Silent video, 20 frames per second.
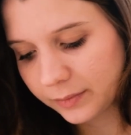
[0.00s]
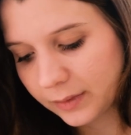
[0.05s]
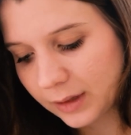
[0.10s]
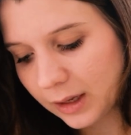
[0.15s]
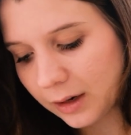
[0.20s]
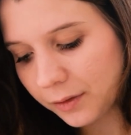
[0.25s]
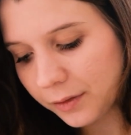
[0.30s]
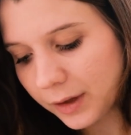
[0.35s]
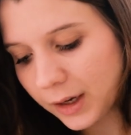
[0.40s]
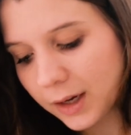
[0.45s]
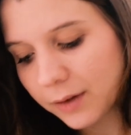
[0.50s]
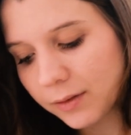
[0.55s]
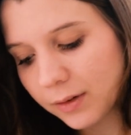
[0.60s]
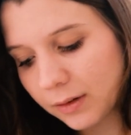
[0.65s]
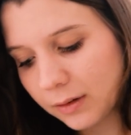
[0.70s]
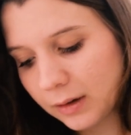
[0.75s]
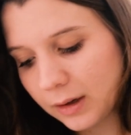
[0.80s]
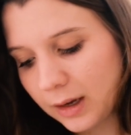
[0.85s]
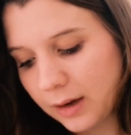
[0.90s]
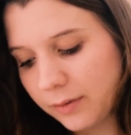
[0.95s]
don't think I've
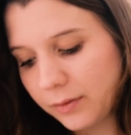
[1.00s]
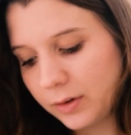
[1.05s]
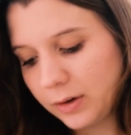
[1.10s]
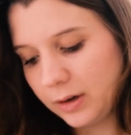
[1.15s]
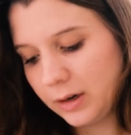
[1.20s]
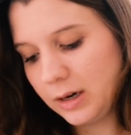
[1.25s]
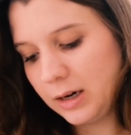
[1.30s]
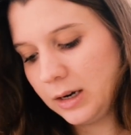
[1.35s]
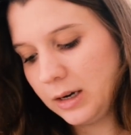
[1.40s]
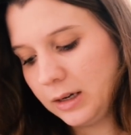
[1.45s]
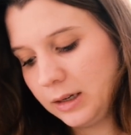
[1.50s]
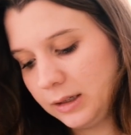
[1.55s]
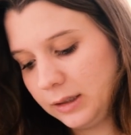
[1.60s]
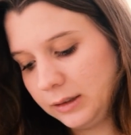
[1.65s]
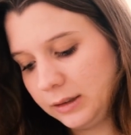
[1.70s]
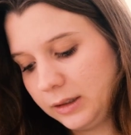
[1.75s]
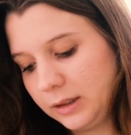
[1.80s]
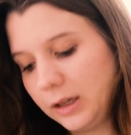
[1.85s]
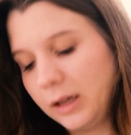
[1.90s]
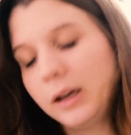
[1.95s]
ever
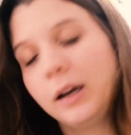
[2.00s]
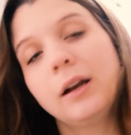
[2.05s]
done